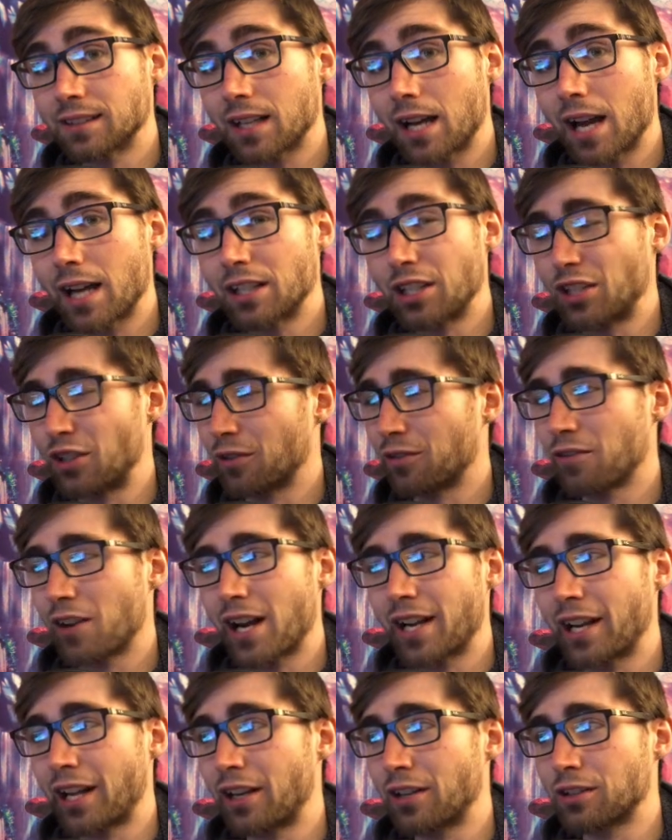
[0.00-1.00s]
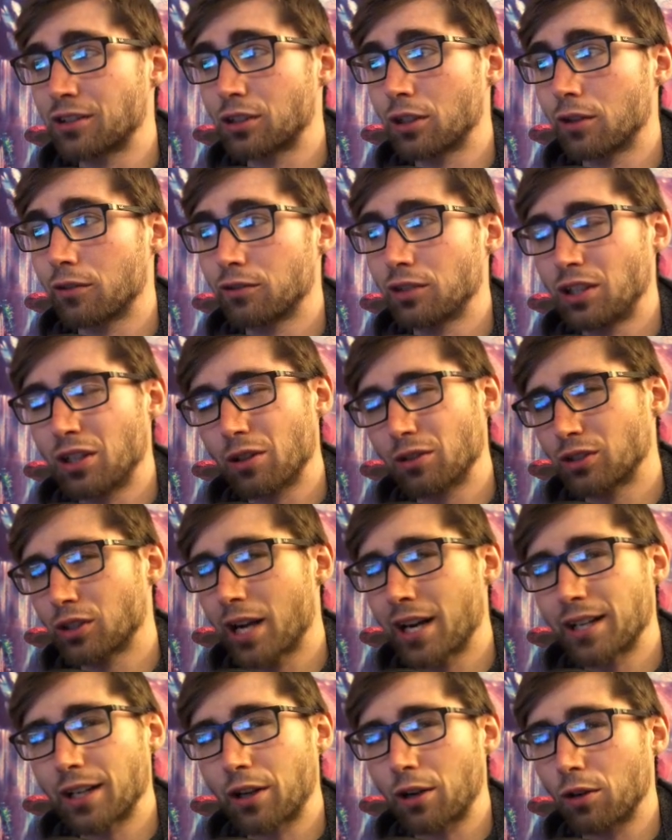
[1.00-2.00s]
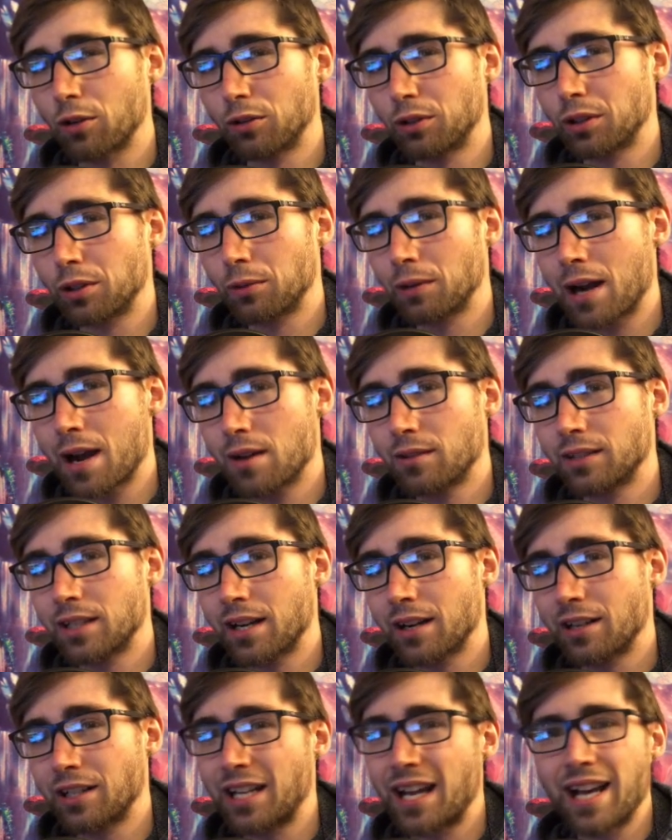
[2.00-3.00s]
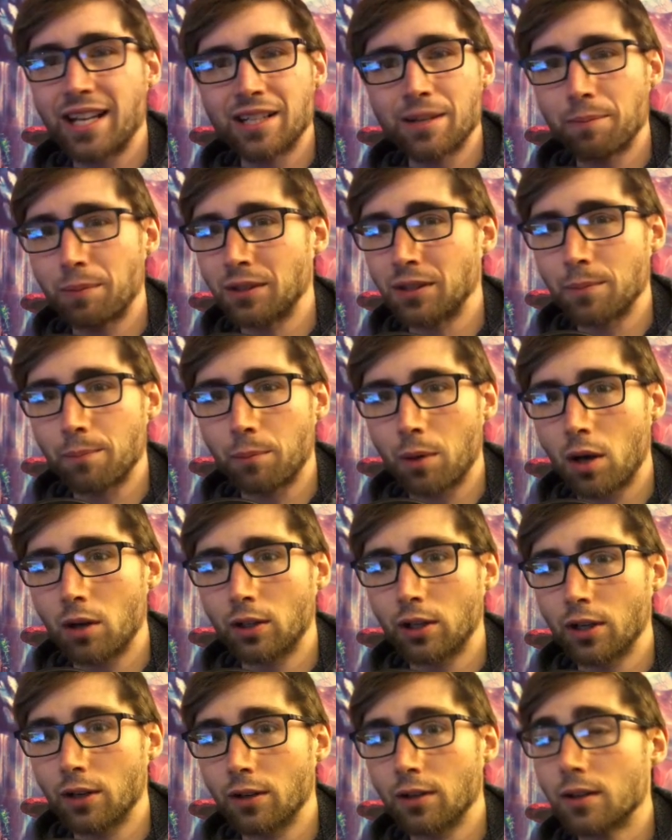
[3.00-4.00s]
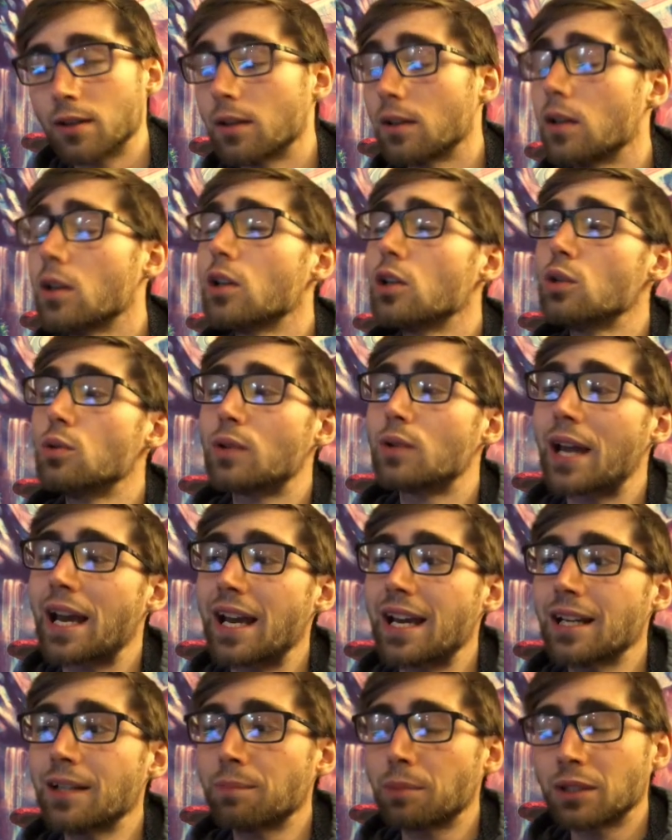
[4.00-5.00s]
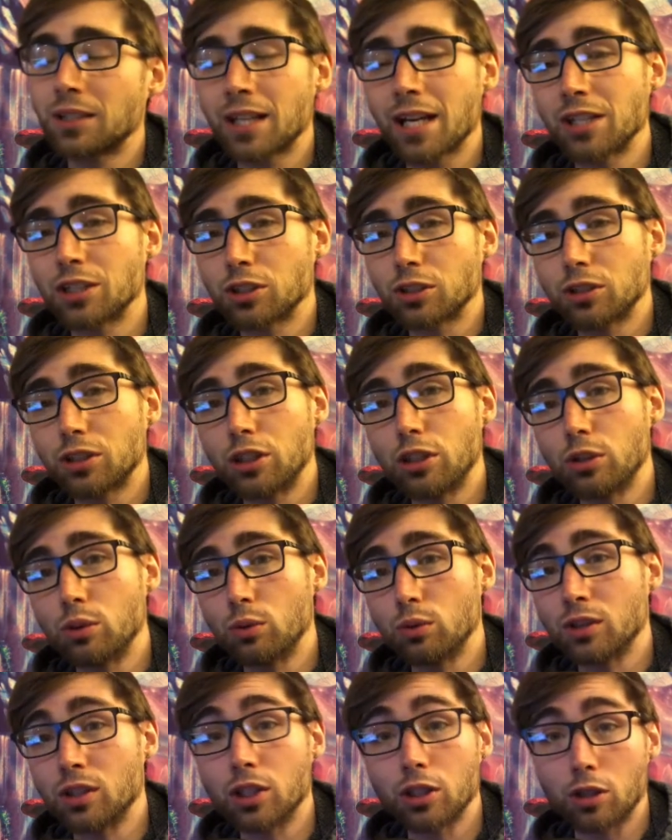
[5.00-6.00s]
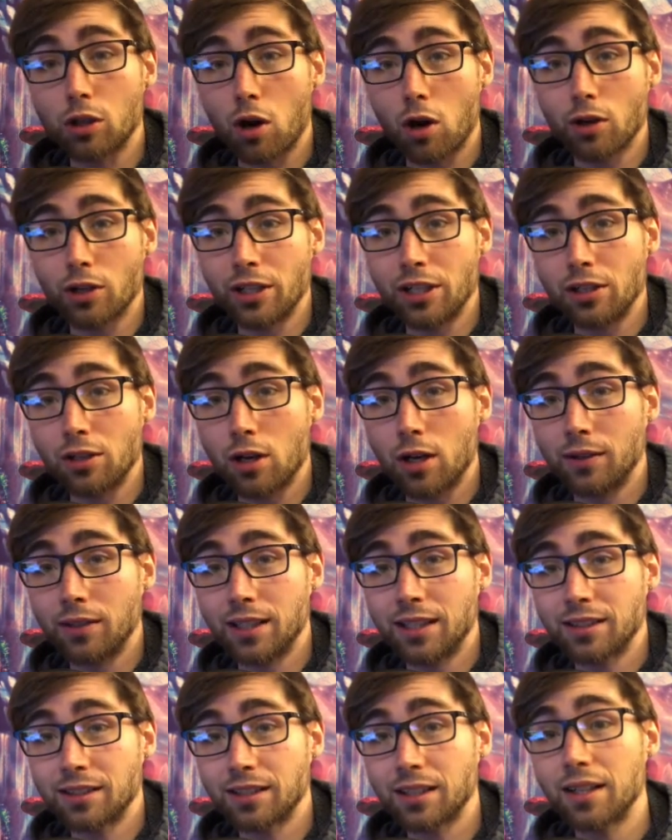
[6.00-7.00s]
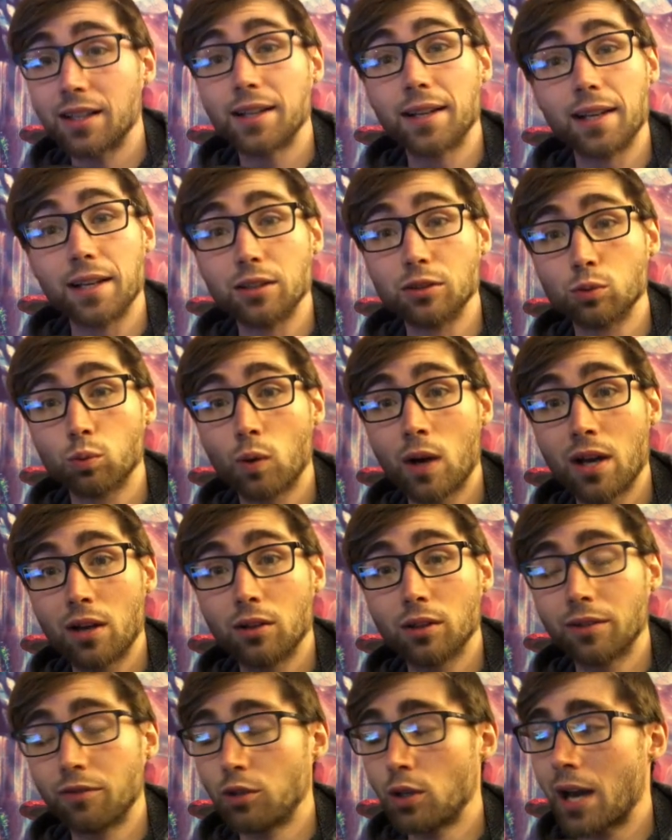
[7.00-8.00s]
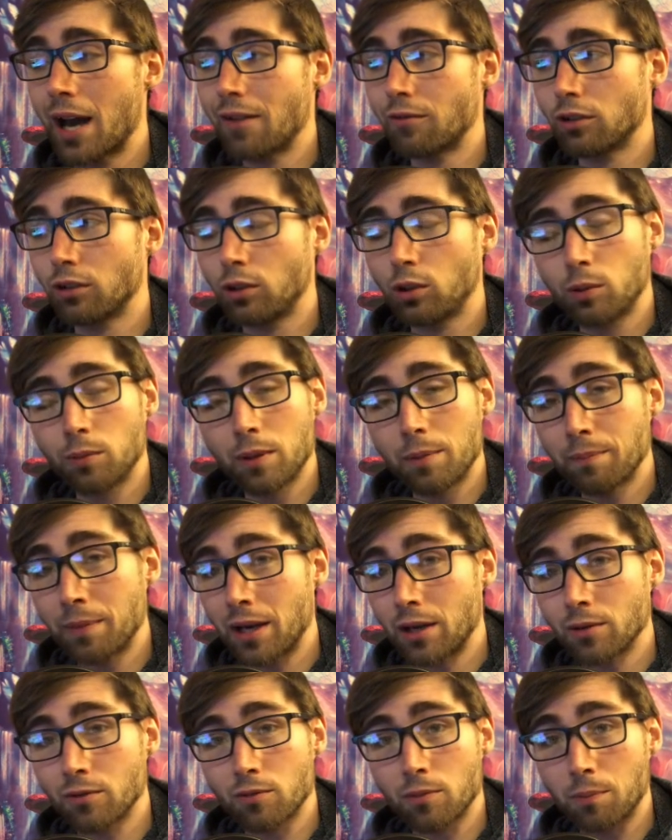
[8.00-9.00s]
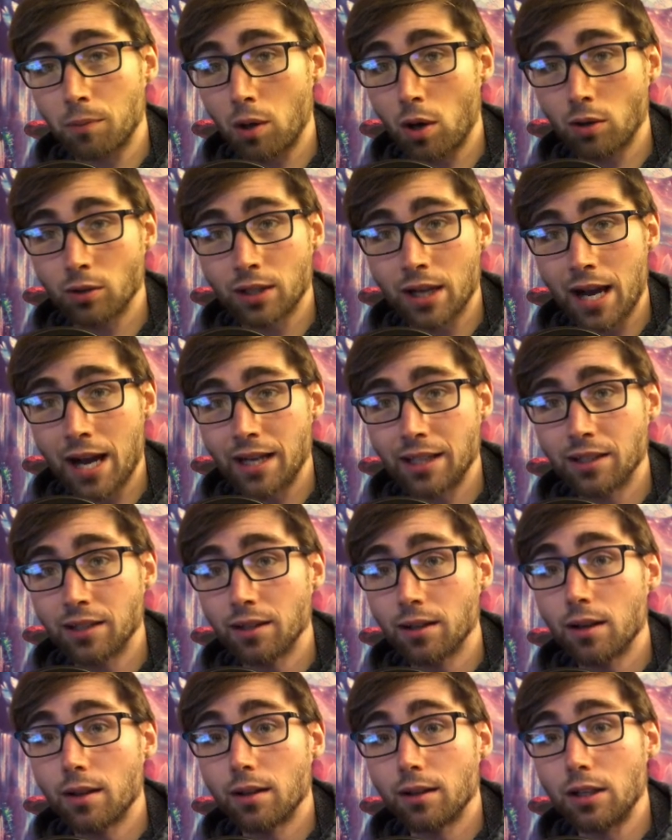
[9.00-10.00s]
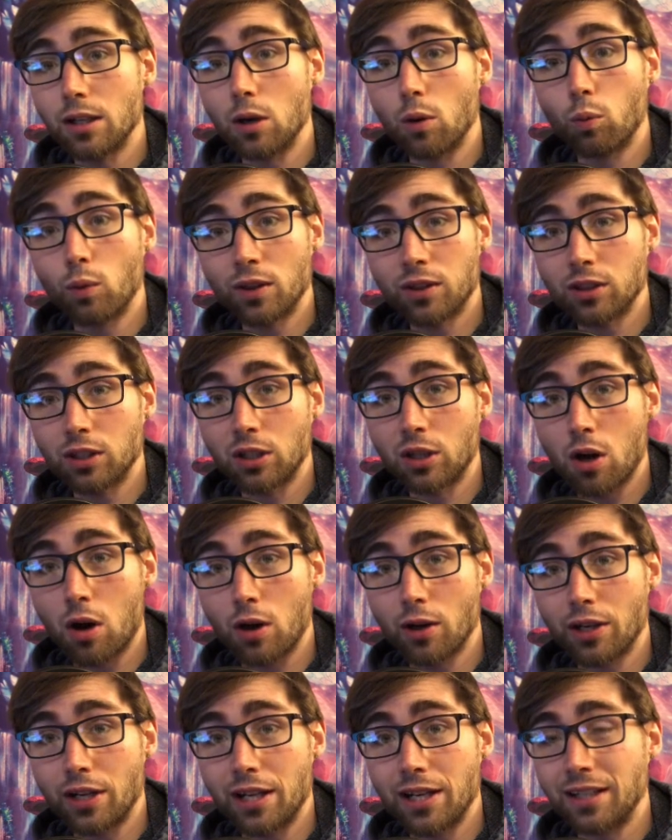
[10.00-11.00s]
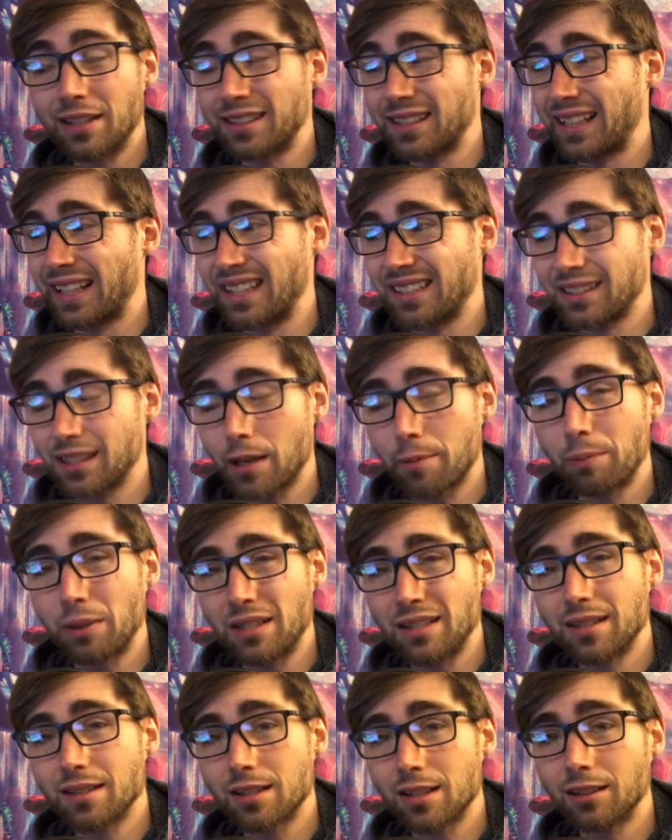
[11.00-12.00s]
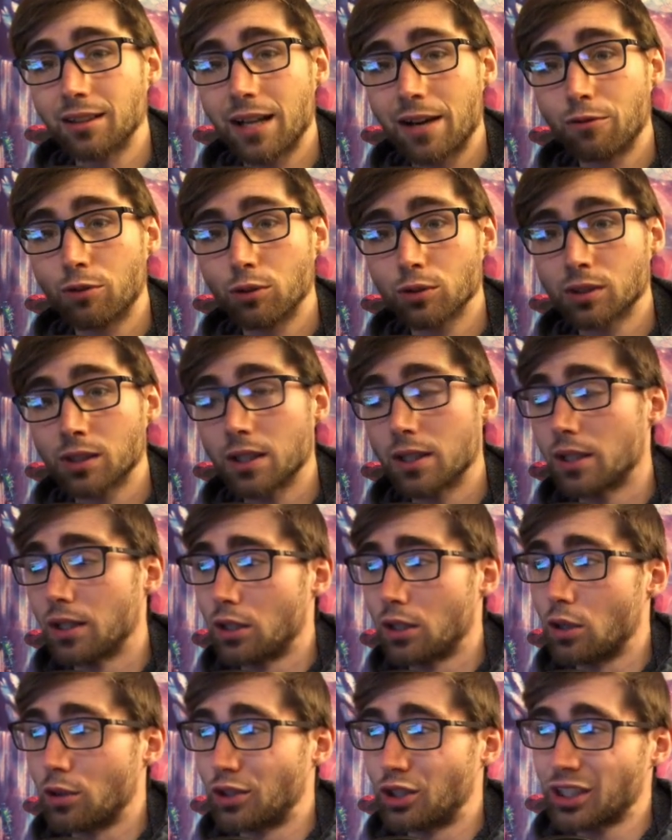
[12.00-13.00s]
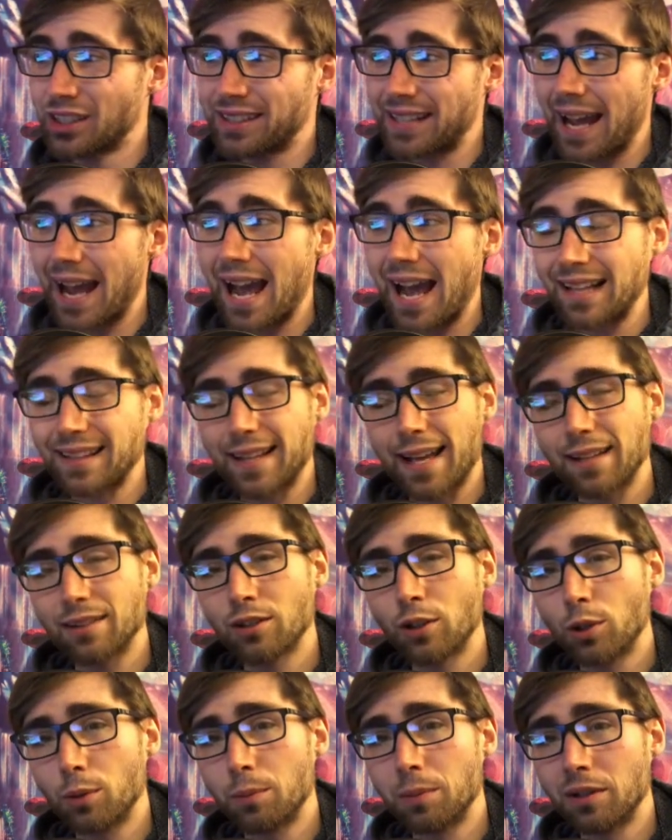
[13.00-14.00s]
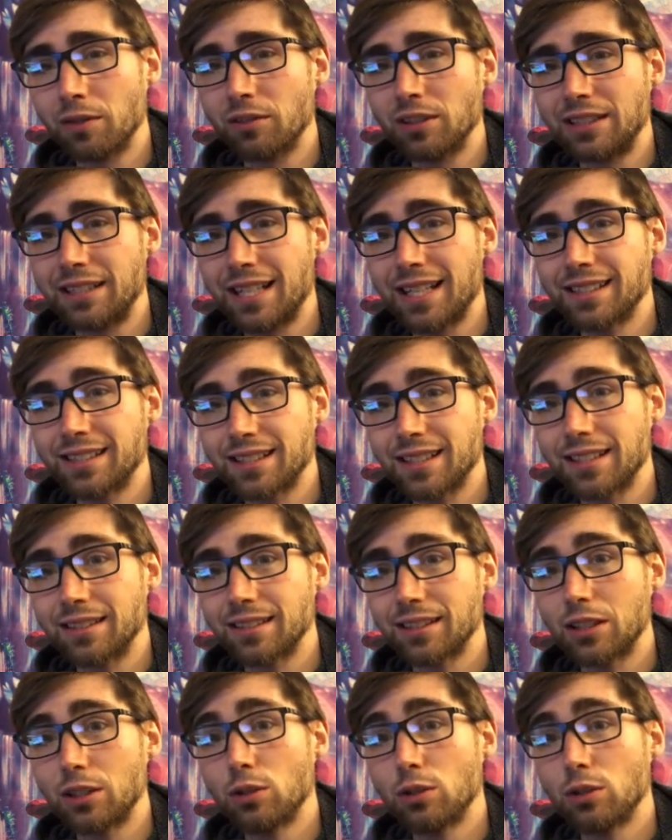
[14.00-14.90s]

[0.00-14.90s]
side and you're finding yourself trying to curl it around there and you end up in the bunker, you can potentially use the Guardian on this as well if you have a little bit better of a ball guide with the Guardian as it gets up into the levels, just to add that little bit of a distance.